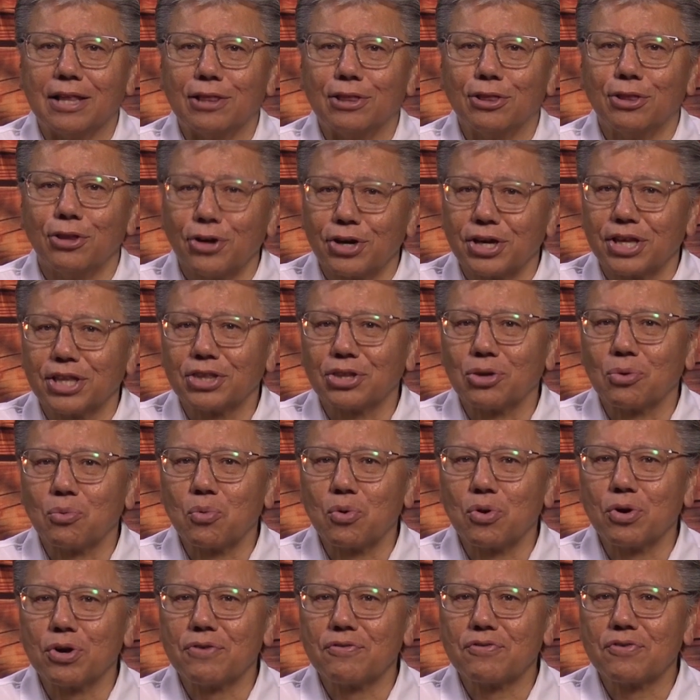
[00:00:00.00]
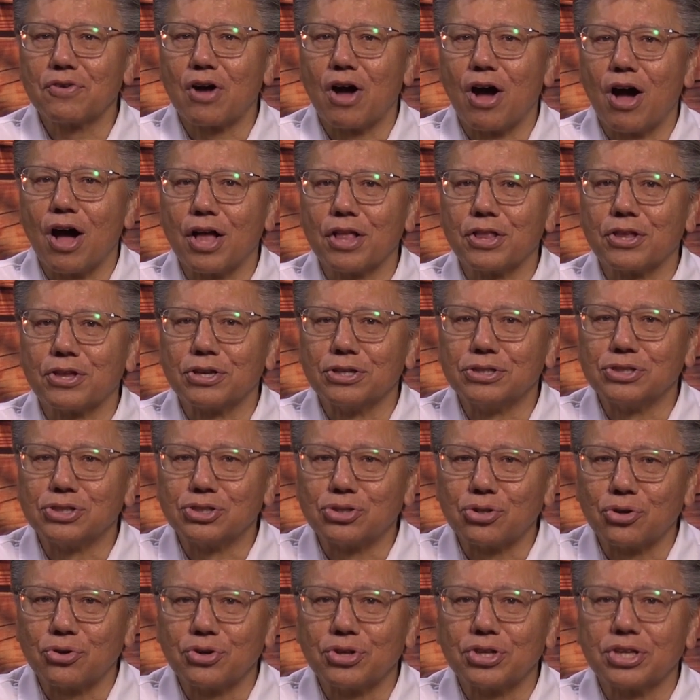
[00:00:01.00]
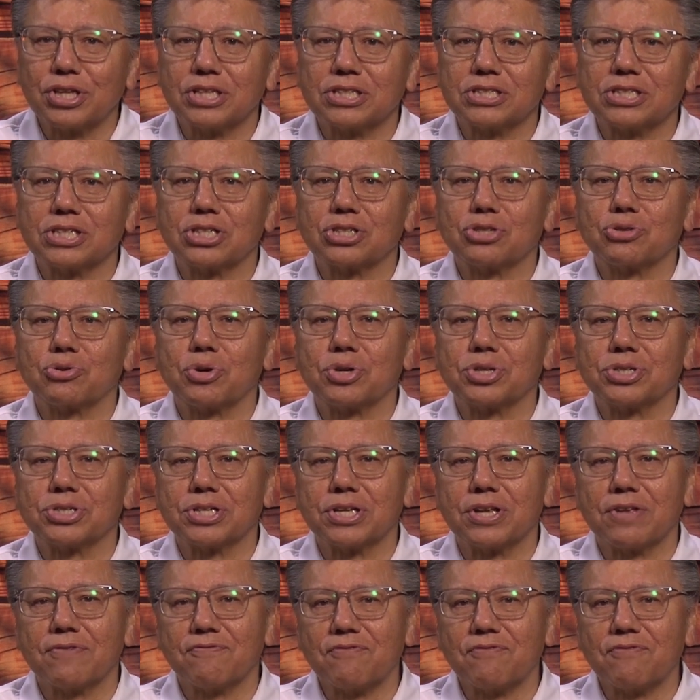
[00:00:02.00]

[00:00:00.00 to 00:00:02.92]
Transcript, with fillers: Look at the Word of God concerning the situation